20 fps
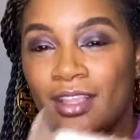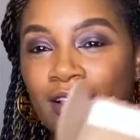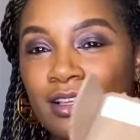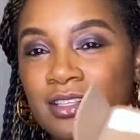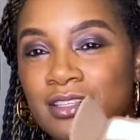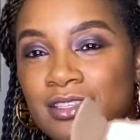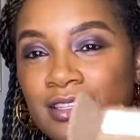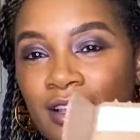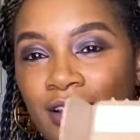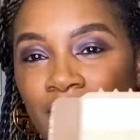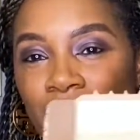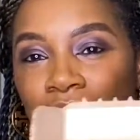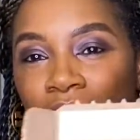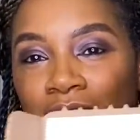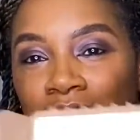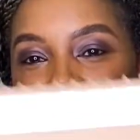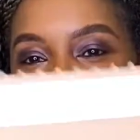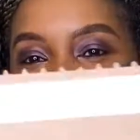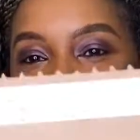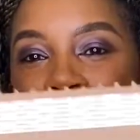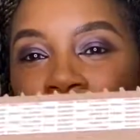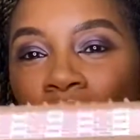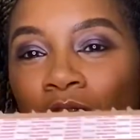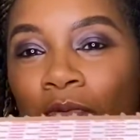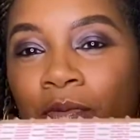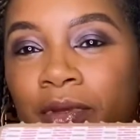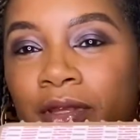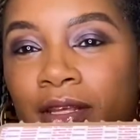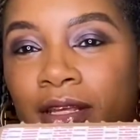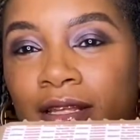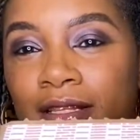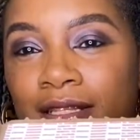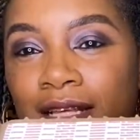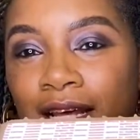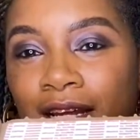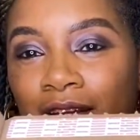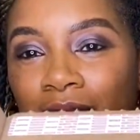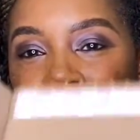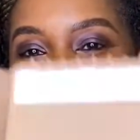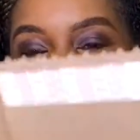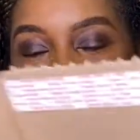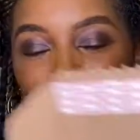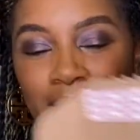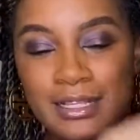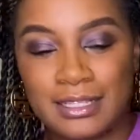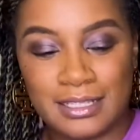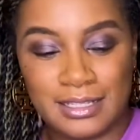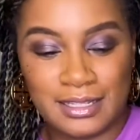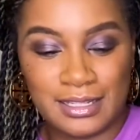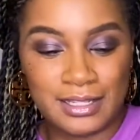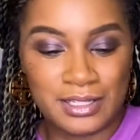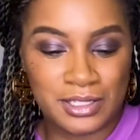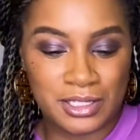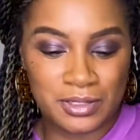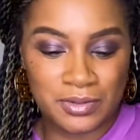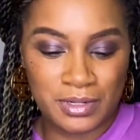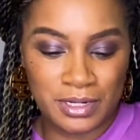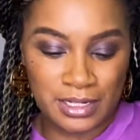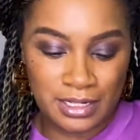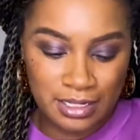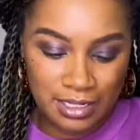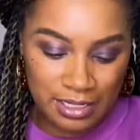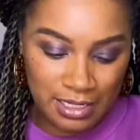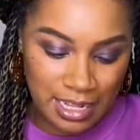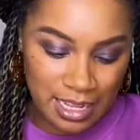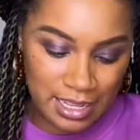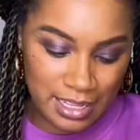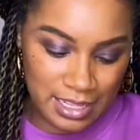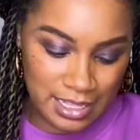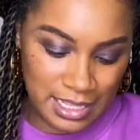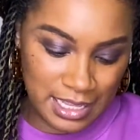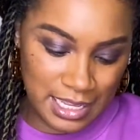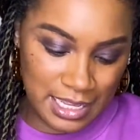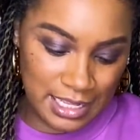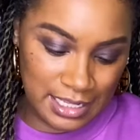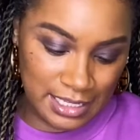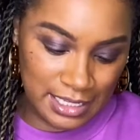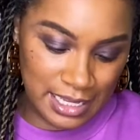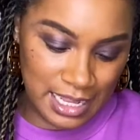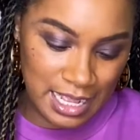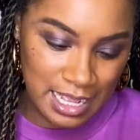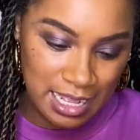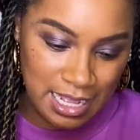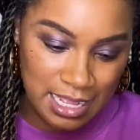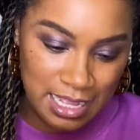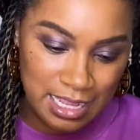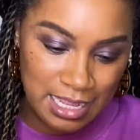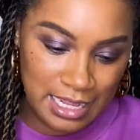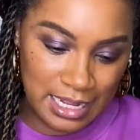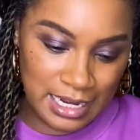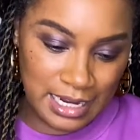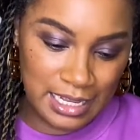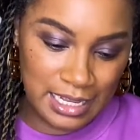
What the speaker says: So I just opened the inside of the box and this is what it looks like on the inside.